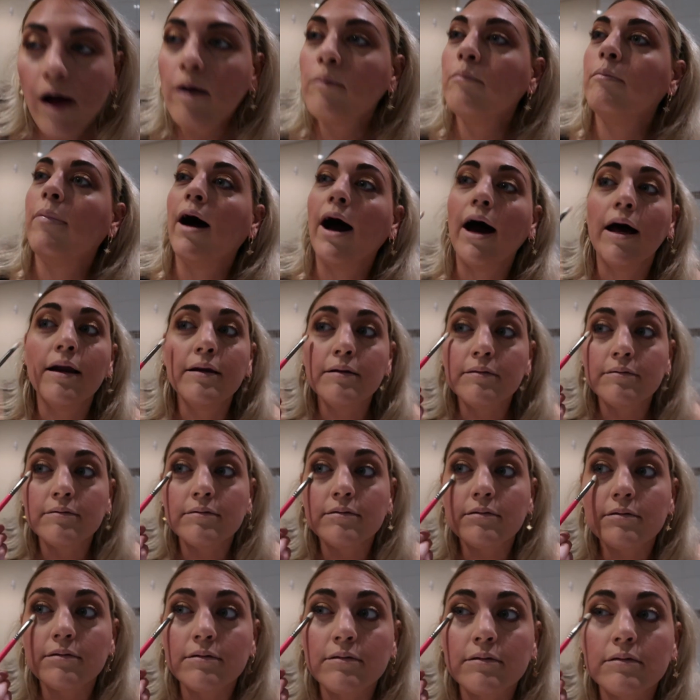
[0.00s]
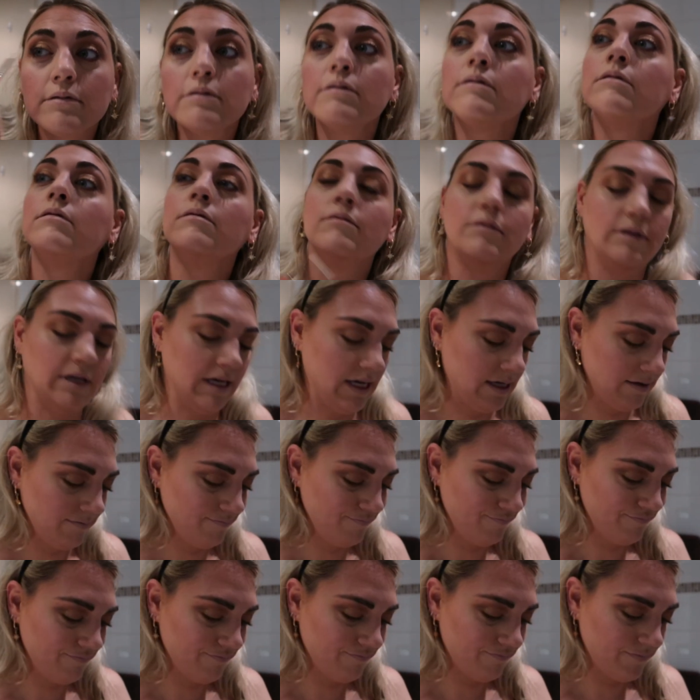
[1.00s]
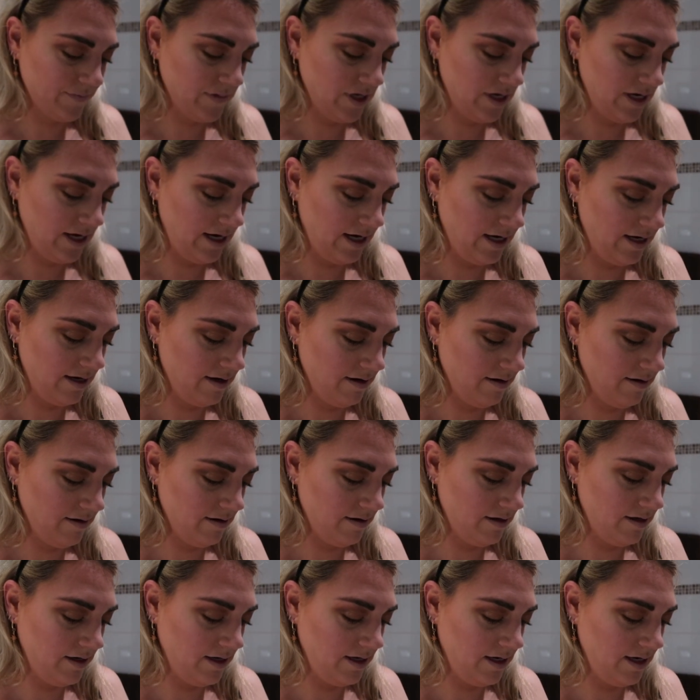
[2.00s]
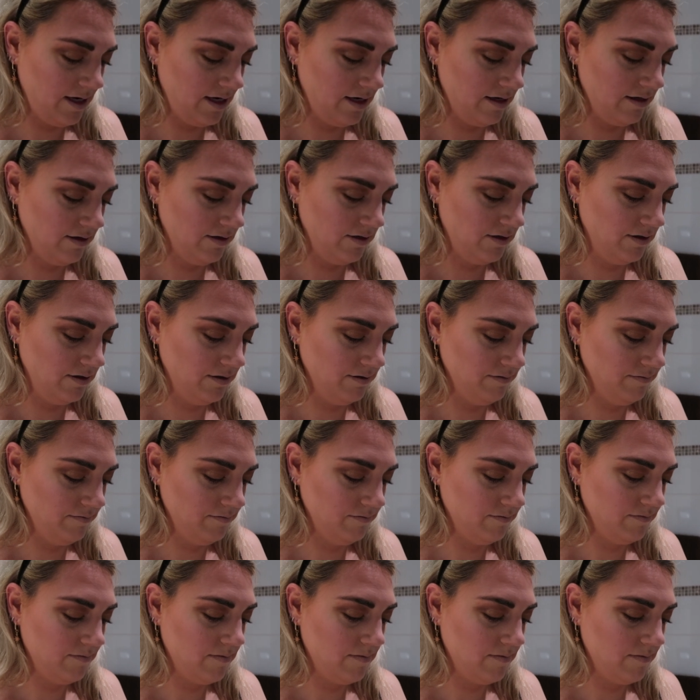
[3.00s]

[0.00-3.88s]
but yeah, you need a little